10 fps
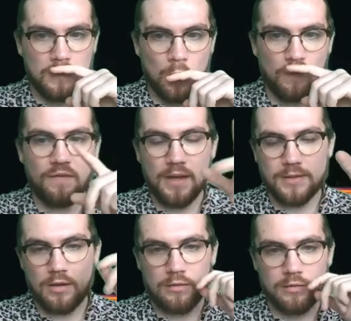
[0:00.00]
or phase
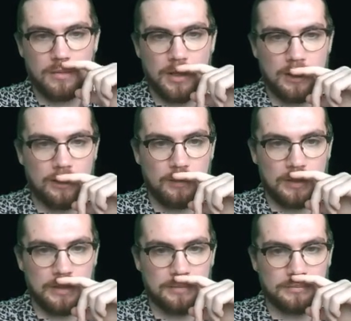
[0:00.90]
out
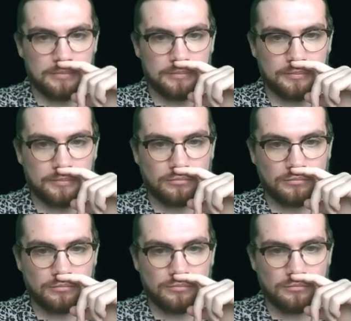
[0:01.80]
ability.
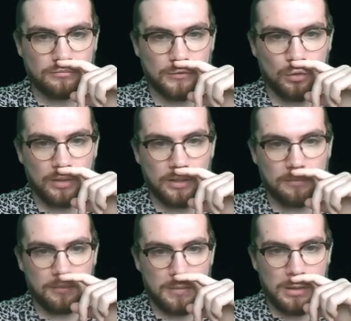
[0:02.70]
Okay,
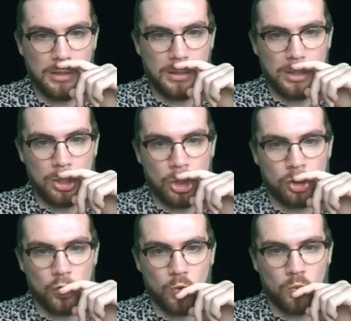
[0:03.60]

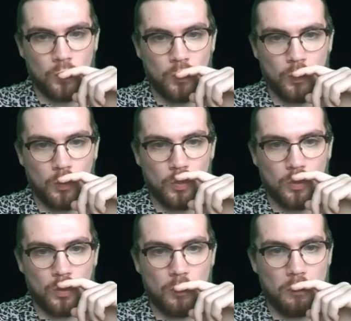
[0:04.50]
so
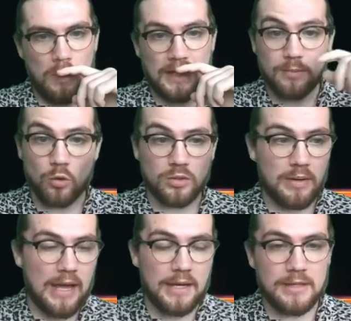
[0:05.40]
I suppose the
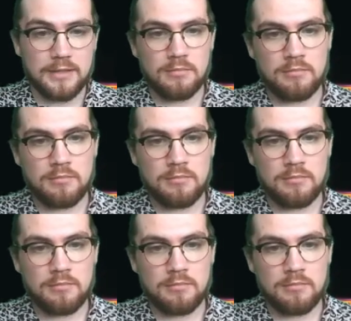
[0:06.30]
plan is